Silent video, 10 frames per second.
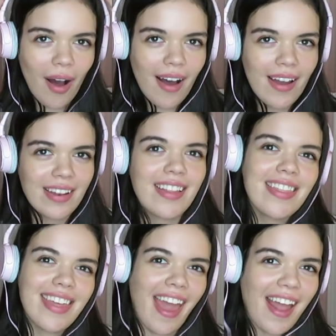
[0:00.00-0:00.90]
on
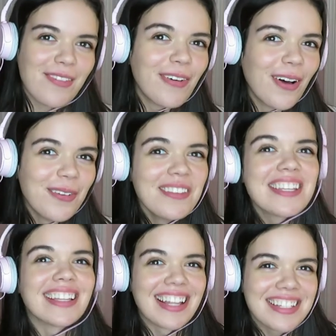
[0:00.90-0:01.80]
the
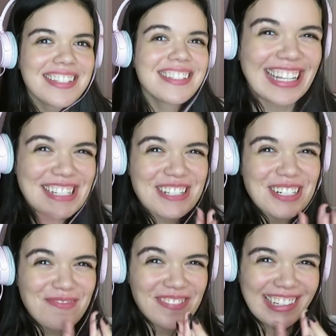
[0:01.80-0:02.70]
headphones and let's, let's
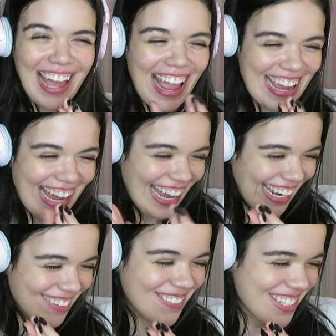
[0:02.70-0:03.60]
start
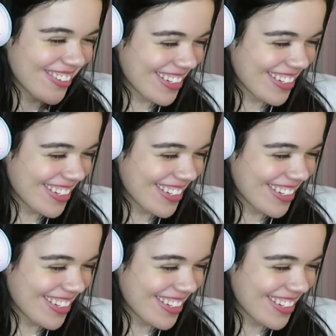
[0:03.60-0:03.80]
playing. I'm so